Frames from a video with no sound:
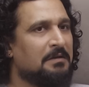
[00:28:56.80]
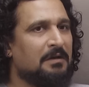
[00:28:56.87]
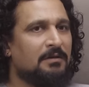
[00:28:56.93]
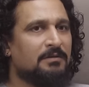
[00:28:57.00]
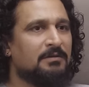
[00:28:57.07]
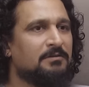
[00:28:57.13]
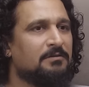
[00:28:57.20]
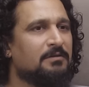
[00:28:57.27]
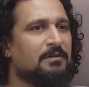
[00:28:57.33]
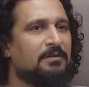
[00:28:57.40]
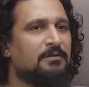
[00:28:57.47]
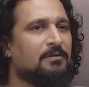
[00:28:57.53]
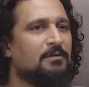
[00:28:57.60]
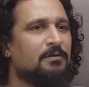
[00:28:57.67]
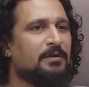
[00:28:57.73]
I think today
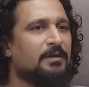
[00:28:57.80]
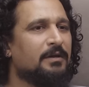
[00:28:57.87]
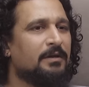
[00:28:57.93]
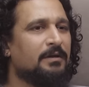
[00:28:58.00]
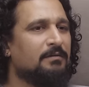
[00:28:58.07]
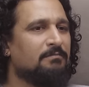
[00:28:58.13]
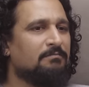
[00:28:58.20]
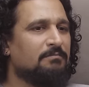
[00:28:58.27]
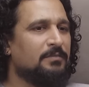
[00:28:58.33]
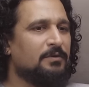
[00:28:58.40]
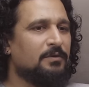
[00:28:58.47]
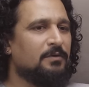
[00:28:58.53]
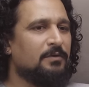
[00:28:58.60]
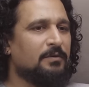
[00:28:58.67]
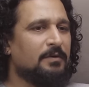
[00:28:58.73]
you're looking at,
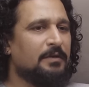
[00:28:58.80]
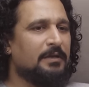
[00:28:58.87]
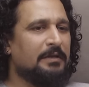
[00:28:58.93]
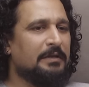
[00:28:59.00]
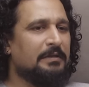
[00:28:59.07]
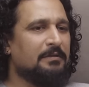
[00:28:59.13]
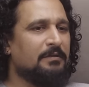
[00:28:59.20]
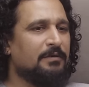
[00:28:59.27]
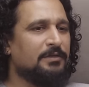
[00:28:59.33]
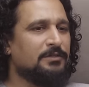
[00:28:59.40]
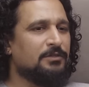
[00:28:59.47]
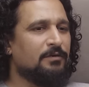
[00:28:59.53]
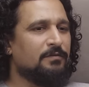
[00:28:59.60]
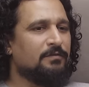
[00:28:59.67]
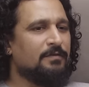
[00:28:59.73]
you know, in the
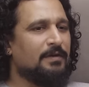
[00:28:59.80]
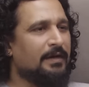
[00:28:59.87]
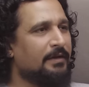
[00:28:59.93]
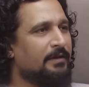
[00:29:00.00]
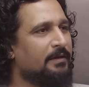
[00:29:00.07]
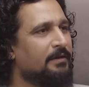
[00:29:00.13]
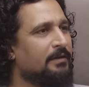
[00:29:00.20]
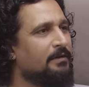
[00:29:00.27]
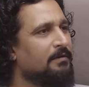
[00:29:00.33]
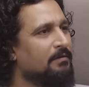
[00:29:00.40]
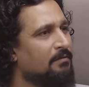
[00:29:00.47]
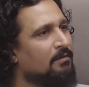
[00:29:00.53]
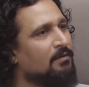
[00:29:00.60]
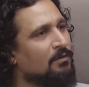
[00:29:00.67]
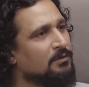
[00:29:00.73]
region of 90
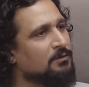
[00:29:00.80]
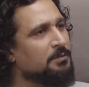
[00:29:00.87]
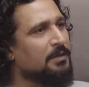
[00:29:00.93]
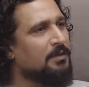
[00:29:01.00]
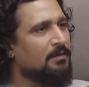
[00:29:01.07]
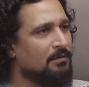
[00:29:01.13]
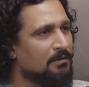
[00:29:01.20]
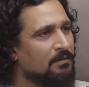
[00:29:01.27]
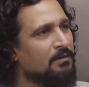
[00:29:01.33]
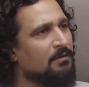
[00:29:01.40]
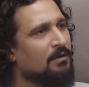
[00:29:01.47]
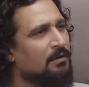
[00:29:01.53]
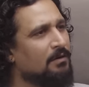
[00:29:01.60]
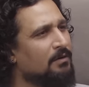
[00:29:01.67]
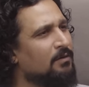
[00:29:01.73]
horsepower,
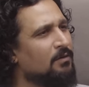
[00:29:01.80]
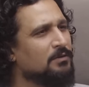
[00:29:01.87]
100